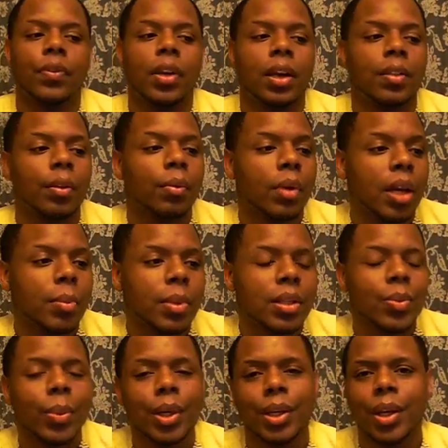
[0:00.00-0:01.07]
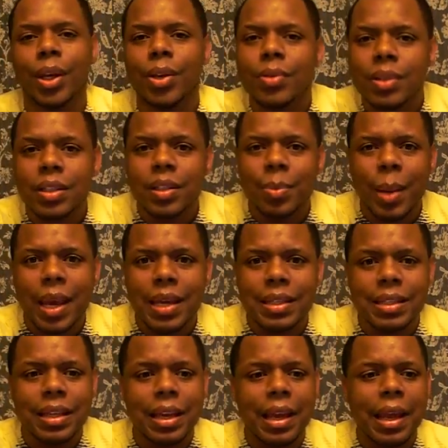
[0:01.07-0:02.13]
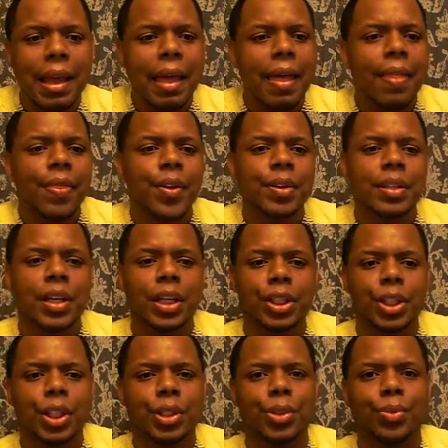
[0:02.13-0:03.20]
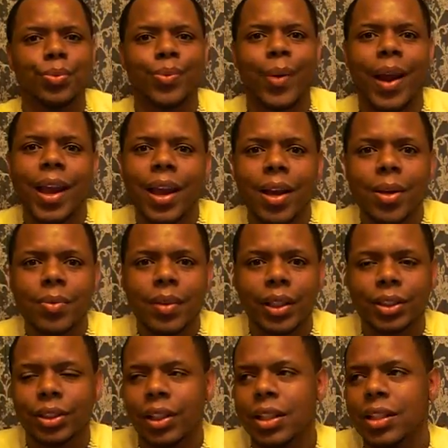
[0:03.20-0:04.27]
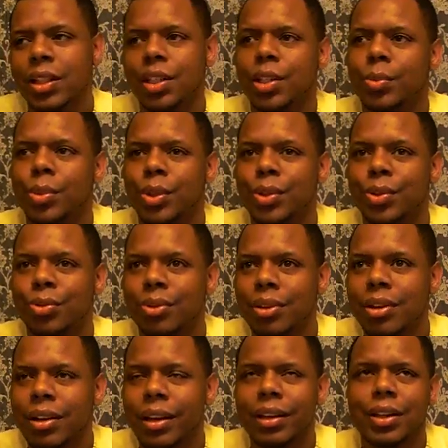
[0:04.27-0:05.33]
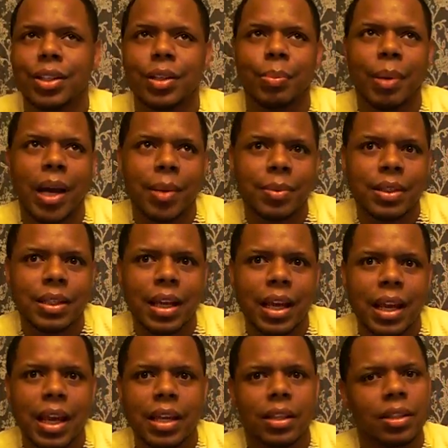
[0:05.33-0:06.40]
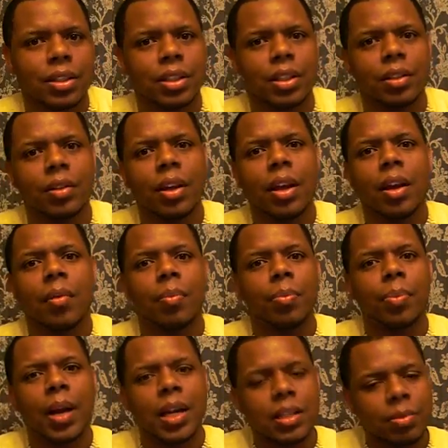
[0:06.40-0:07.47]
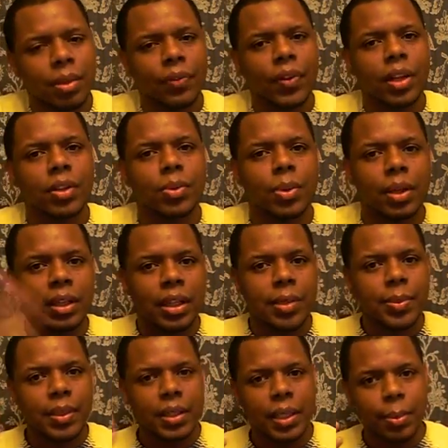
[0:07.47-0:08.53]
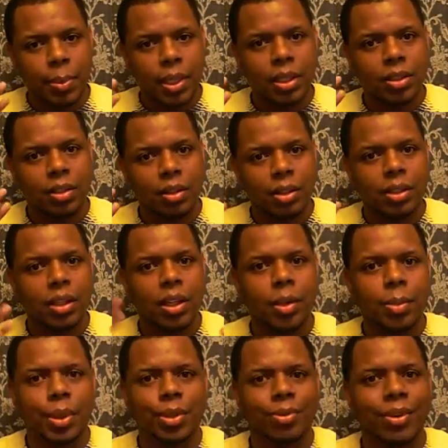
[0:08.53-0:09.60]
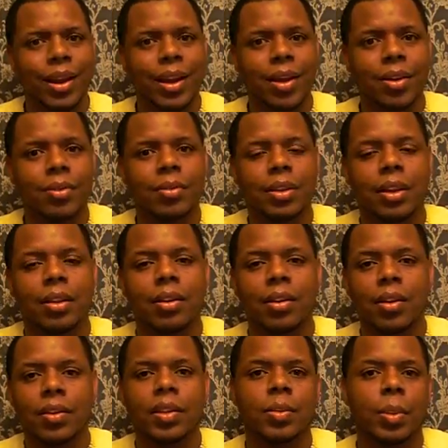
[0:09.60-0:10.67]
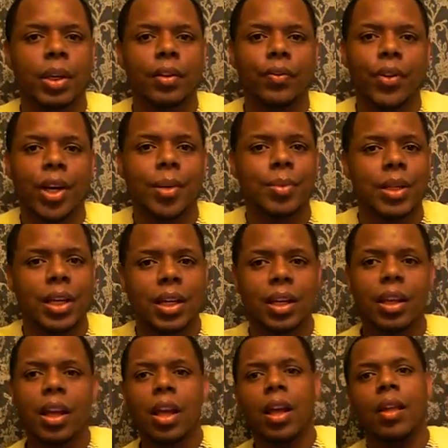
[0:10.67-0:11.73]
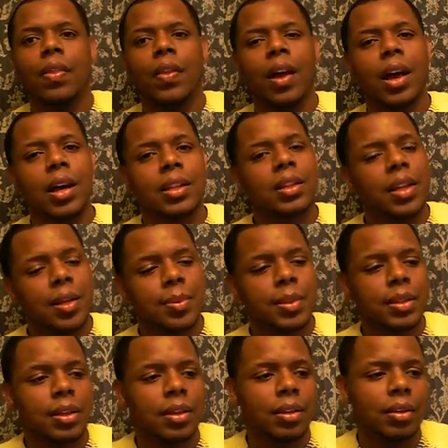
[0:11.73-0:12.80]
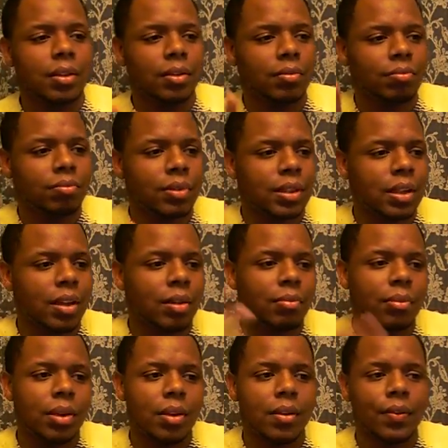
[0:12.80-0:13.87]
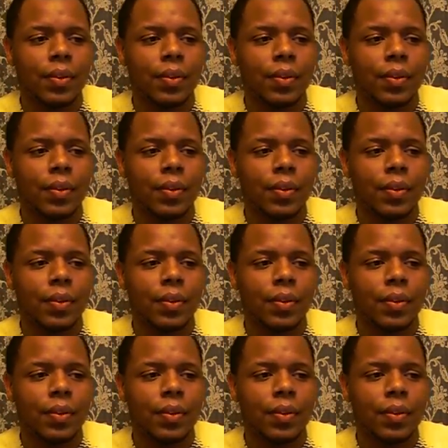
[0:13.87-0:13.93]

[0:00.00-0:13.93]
At the Grammys, Whitney Houston's past thing, they're saying she drowned. Like, they're saying she was drunk and then she popped the Xanax and she possibly fell into a deep sleep into the tub and drowned. Nothing's been confirmed yet. The autopsy, something other